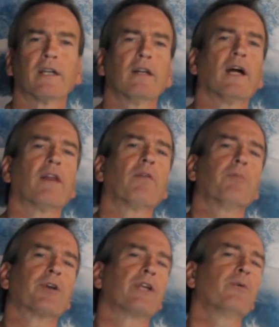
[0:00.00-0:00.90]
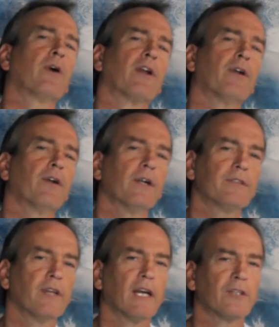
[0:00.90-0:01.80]
And a lot of the murky water
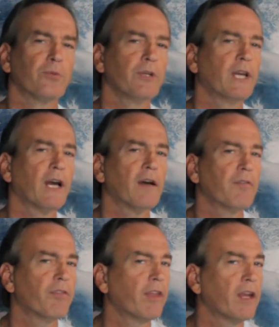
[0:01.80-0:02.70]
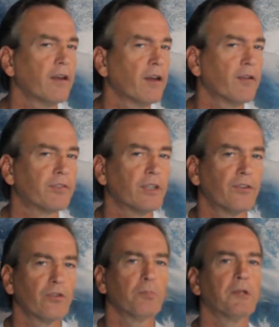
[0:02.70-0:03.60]
attacks we have, they have
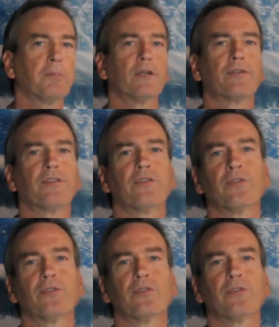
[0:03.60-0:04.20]
consumed the person.